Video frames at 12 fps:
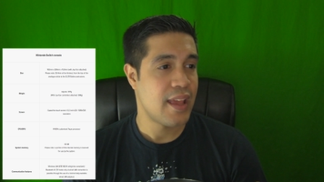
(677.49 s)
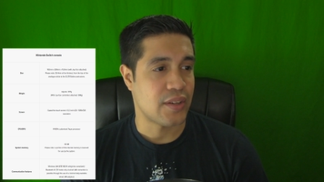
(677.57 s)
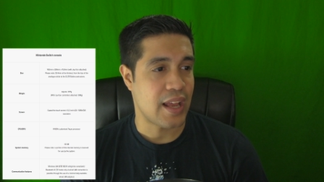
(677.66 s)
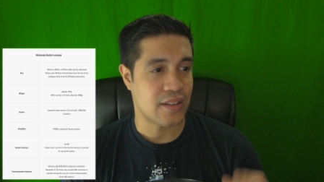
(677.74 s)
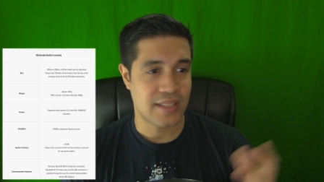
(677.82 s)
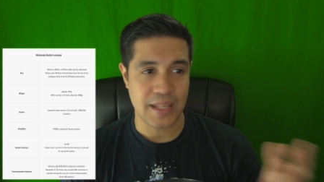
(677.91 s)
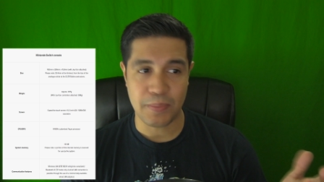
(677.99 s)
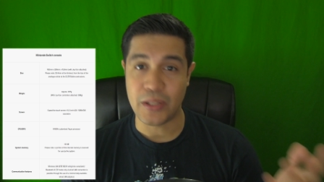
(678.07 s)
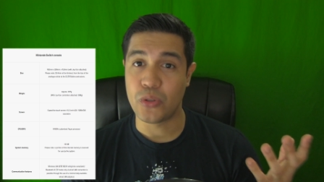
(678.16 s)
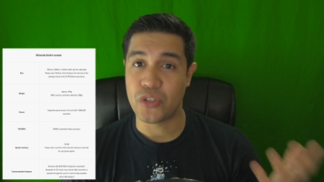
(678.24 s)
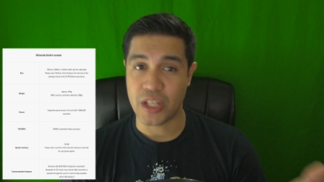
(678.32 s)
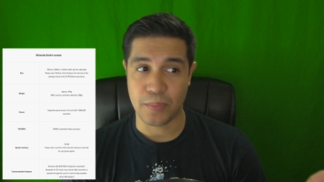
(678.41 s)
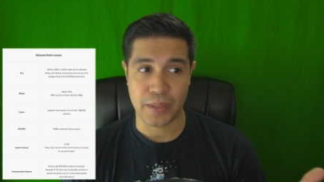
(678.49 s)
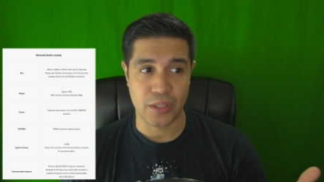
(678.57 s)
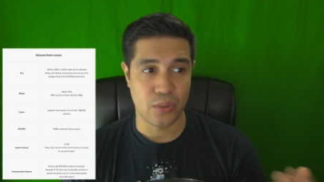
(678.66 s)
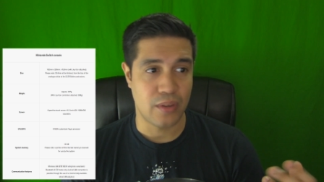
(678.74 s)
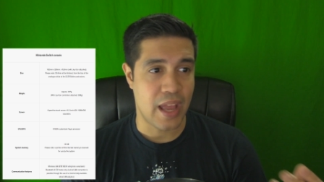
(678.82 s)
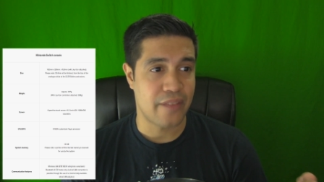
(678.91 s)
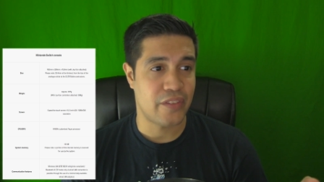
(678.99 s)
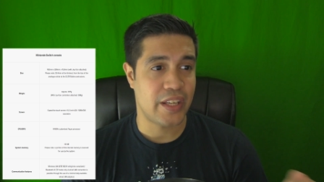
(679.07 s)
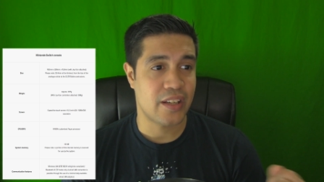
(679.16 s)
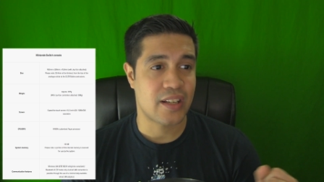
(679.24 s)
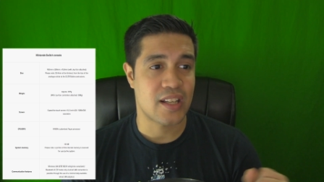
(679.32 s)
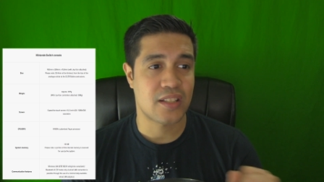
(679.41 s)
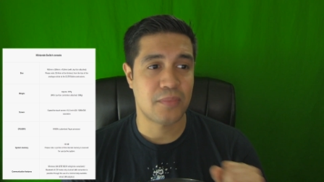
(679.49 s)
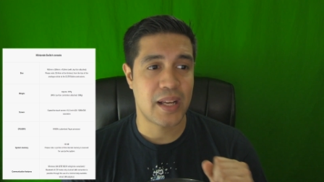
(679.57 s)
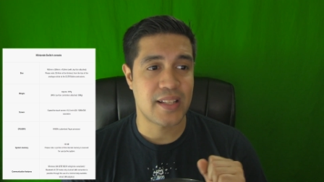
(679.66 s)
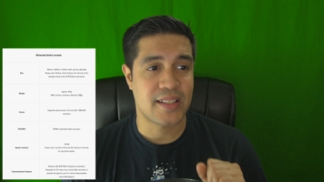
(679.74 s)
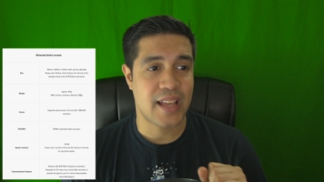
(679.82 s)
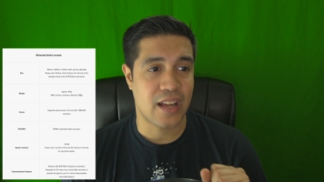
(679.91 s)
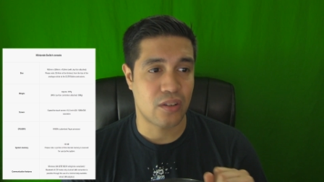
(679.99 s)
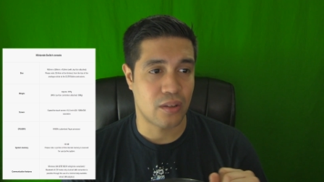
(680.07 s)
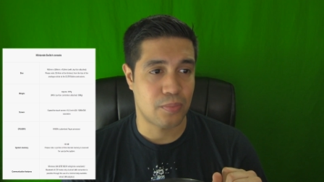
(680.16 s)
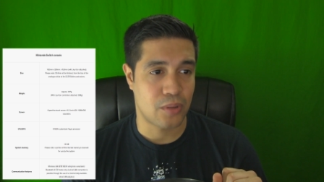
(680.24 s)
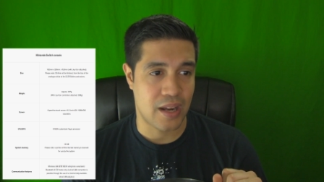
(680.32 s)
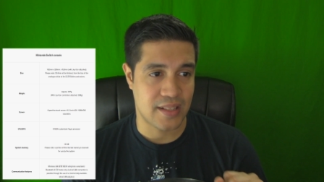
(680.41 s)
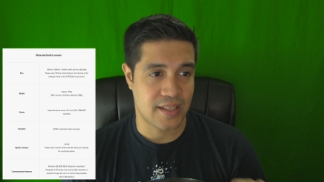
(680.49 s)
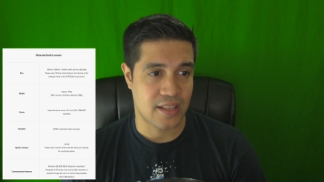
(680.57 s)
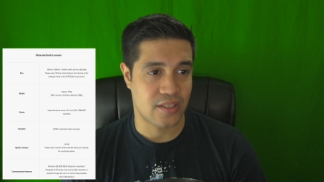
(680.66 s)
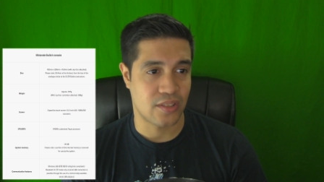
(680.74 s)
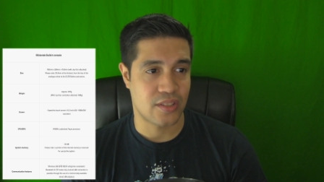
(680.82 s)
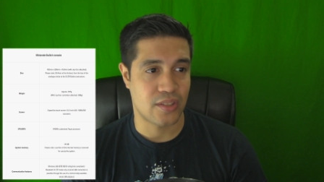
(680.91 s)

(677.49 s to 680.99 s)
So now CPU, GPU, NVIDIA customized Tegra processor.